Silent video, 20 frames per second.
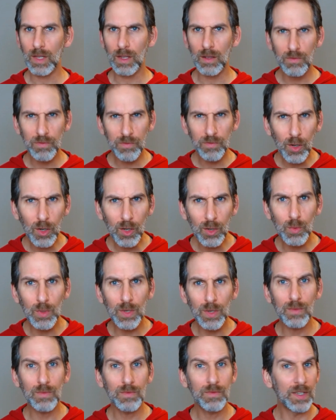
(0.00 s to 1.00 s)
follow
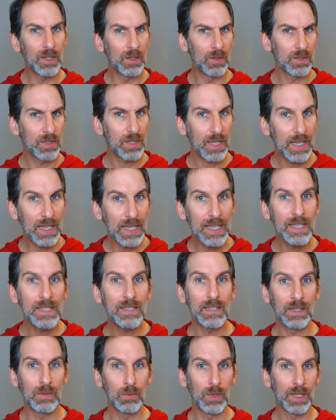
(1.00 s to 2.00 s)
what feels
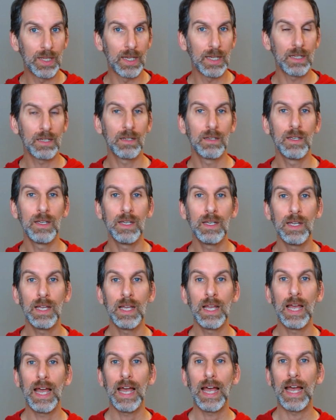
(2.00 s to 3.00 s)
easy with it,
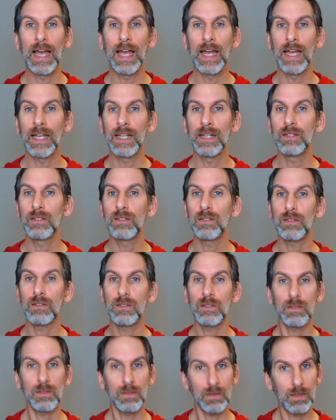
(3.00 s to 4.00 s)
and
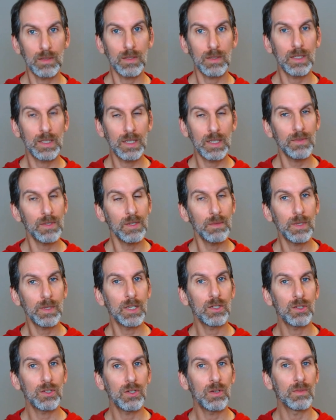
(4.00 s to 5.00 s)
give something a
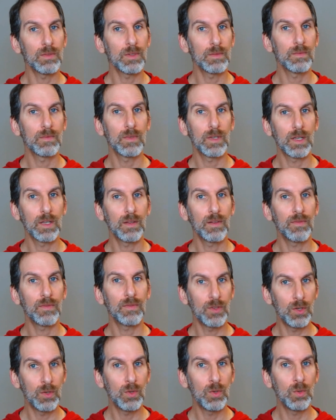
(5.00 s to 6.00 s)
shot a
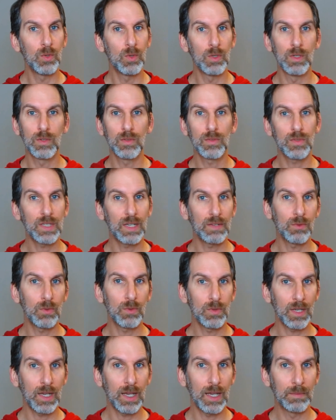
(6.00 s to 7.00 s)
few or several
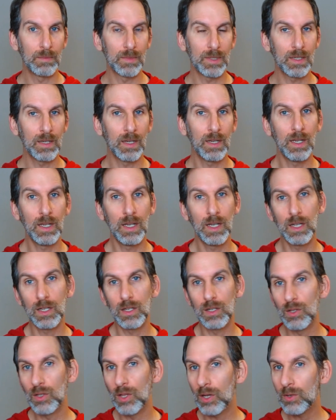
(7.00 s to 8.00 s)
times and
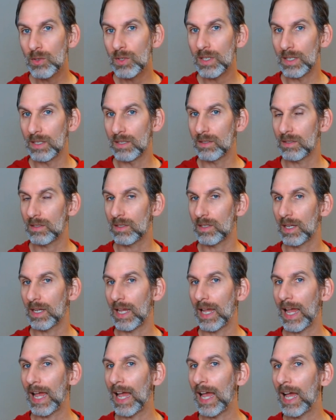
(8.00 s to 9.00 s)
notice
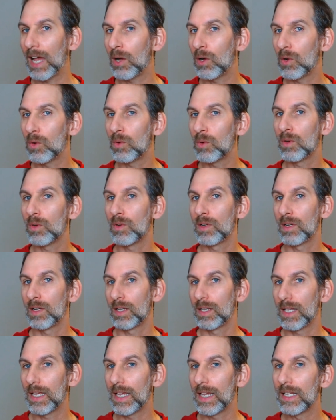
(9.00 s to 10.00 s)
how
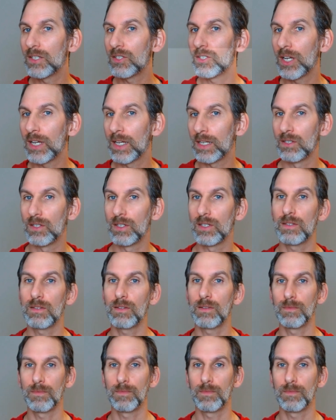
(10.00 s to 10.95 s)
it changes.